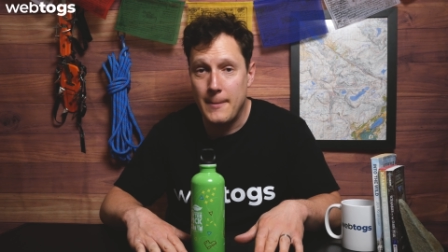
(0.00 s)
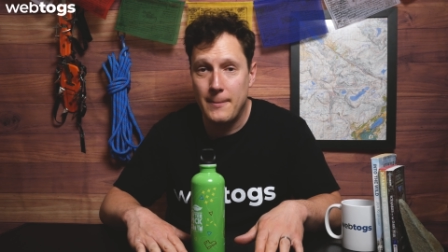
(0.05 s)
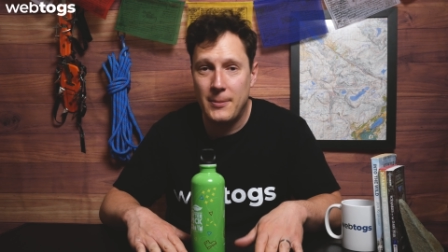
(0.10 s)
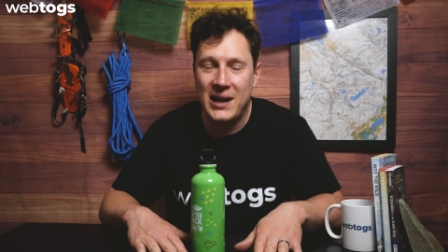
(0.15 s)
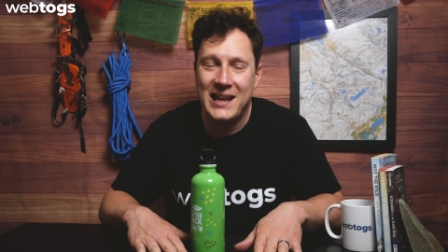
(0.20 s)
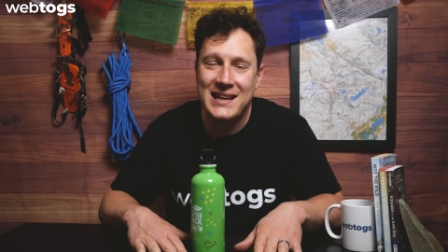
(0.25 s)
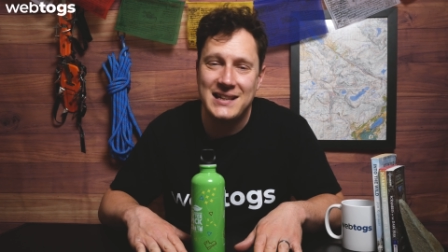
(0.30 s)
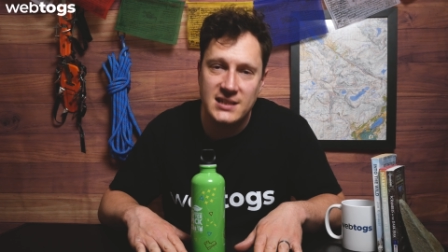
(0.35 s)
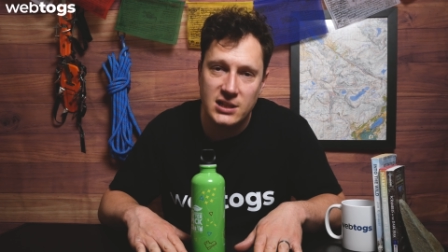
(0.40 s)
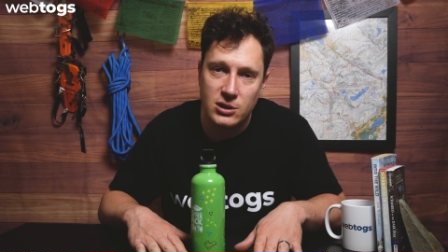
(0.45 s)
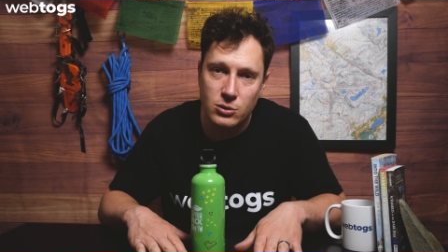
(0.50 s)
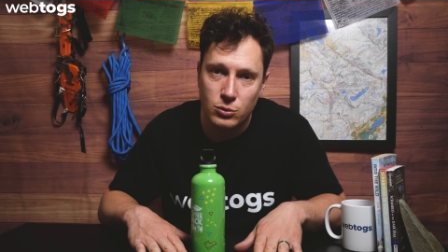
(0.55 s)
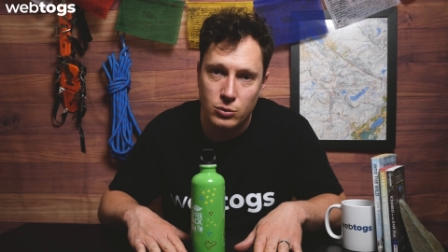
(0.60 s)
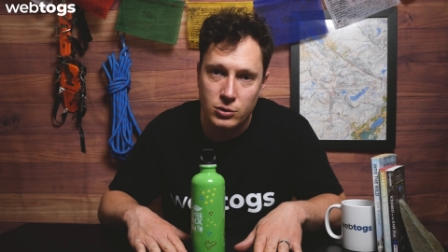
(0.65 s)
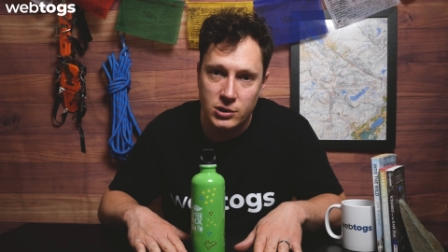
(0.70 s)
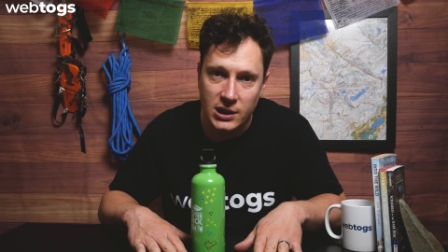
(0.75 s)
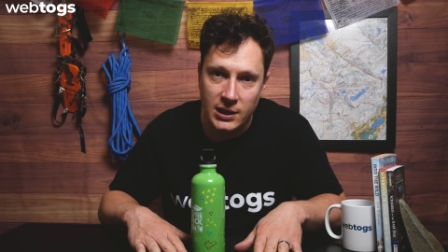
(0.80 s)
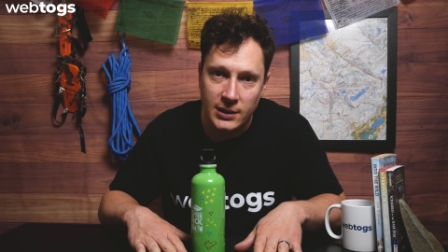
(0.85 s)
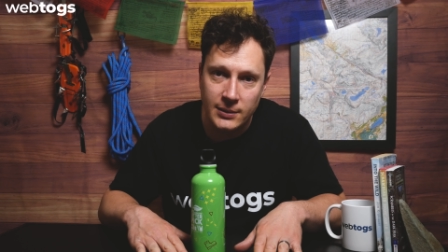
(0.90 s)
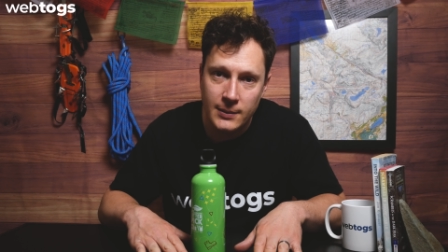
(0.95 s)
place an
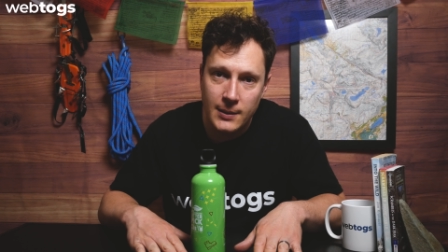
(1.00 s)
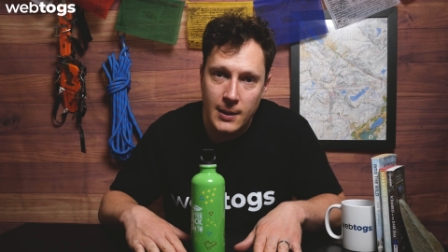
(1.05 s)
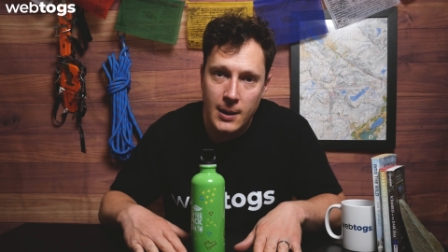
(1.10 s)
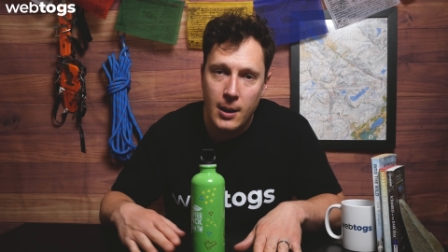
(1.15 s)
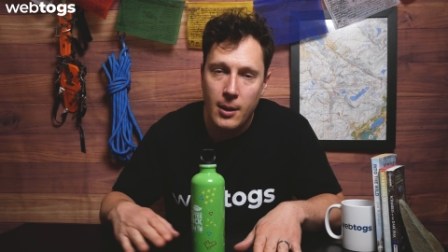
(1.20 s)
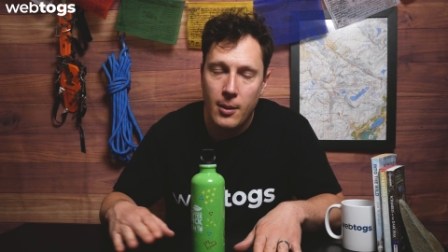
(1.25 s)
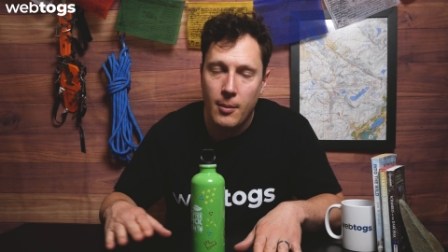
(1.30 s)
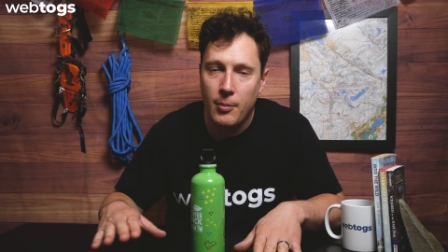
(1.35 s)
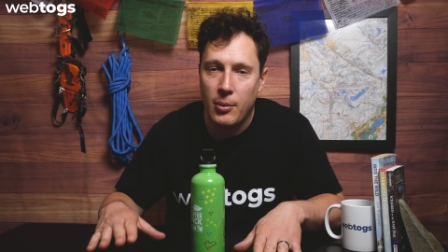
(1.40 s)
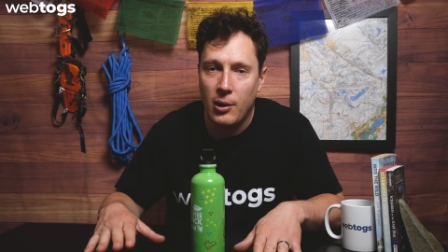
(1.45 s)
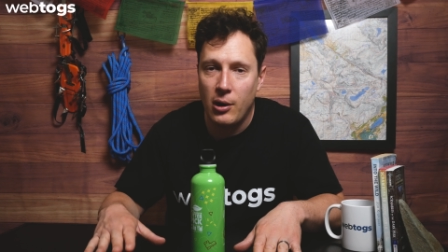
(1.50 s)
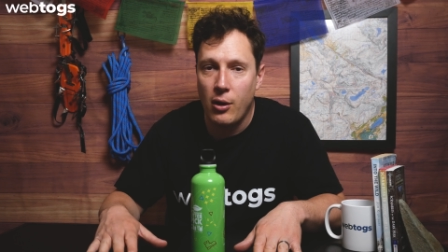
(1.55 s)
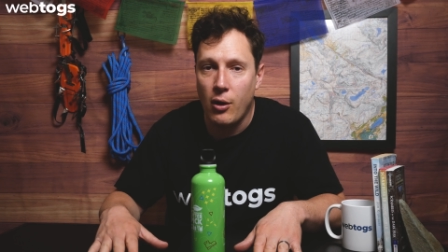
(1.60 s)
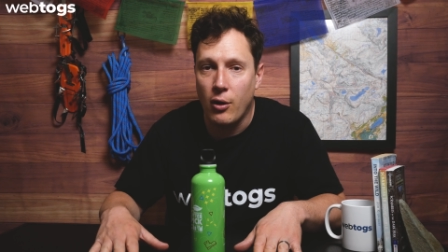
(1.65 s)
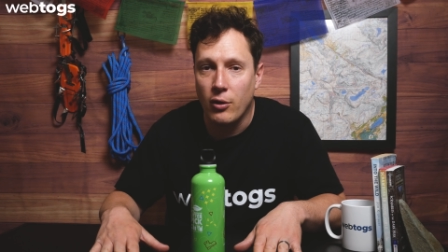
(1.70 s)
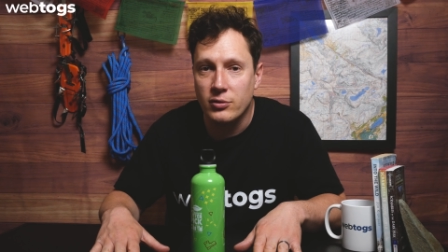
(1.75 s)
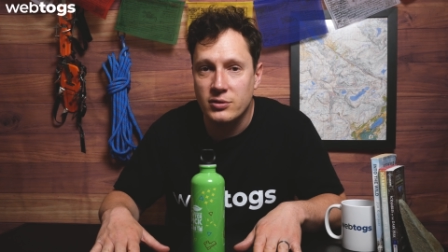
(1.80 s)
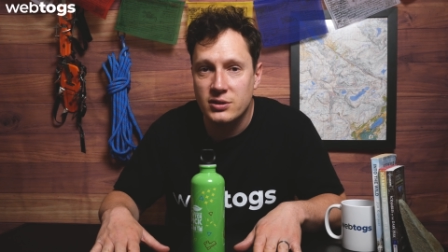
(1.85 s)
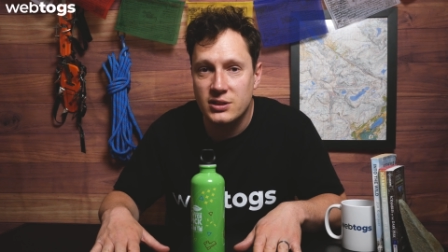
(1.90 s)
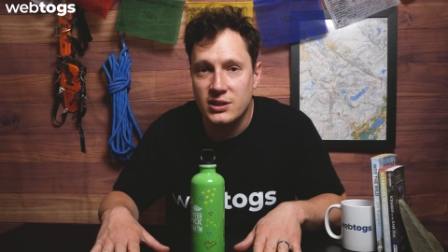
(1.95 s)
order,
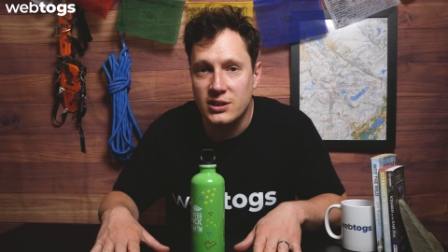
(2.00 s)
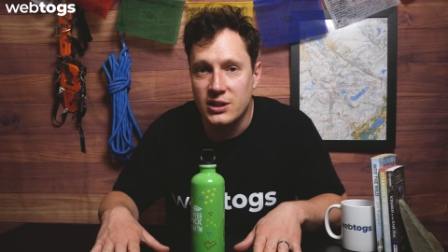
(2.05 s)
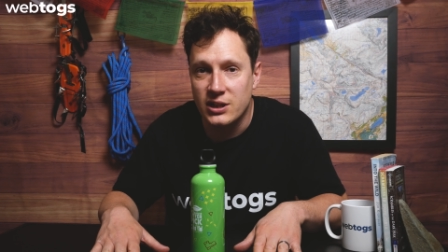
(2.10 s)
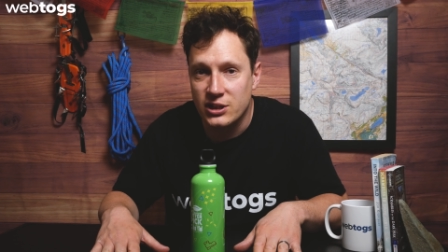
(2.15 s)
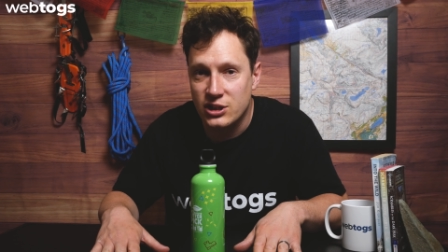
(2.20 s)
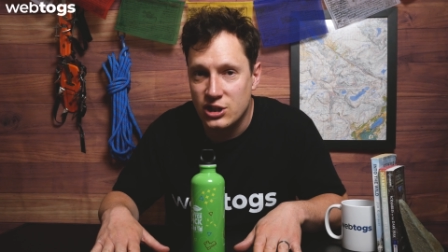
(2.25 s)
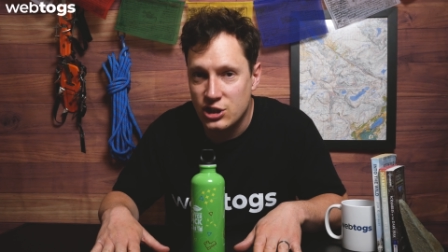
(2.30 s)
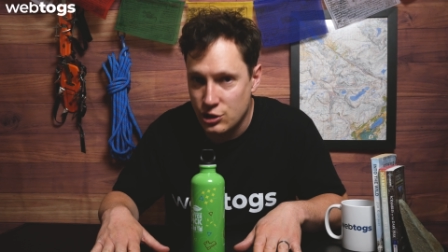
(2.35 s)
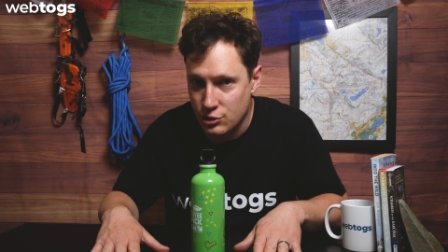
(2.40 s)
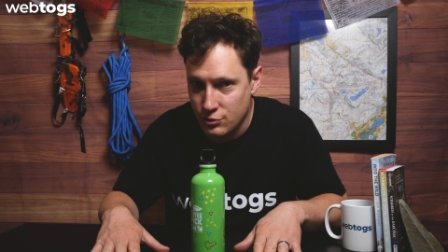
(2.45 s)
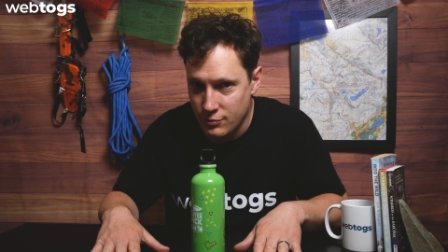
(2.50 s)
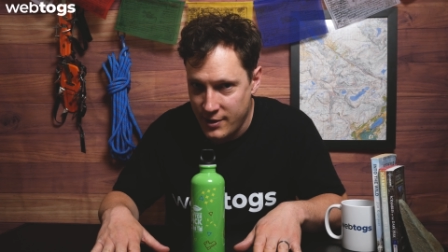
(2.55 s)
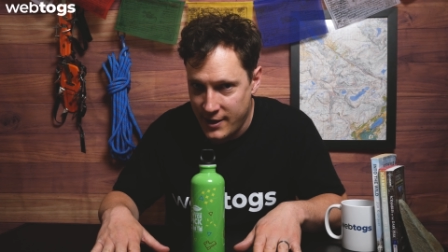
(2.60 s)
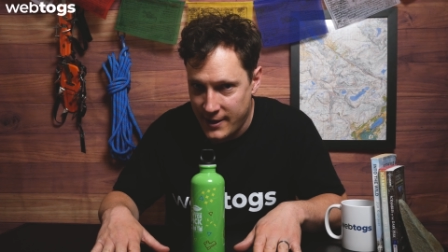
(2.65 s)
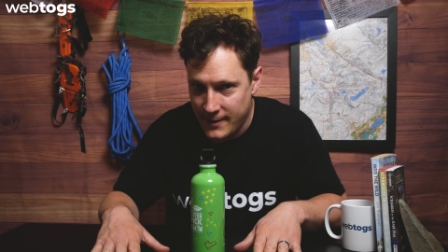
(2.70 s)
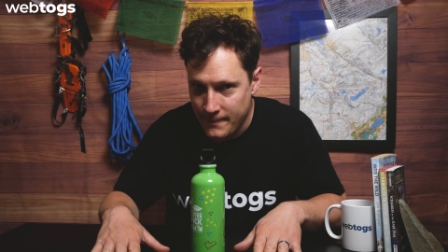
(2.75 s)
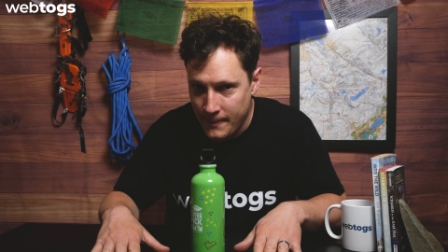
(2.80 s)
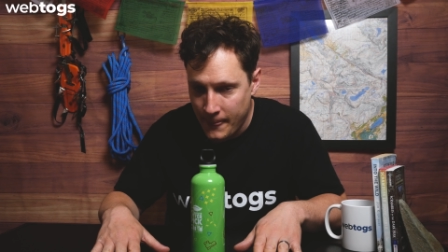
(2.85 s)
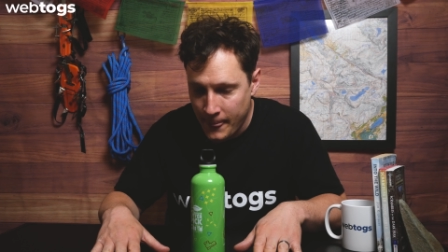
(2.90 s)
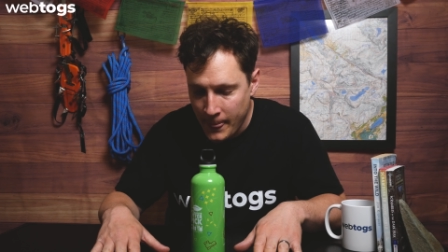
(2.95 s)
plant a
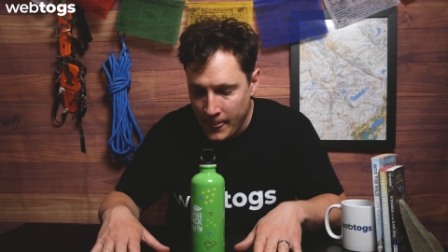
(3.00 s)
tree.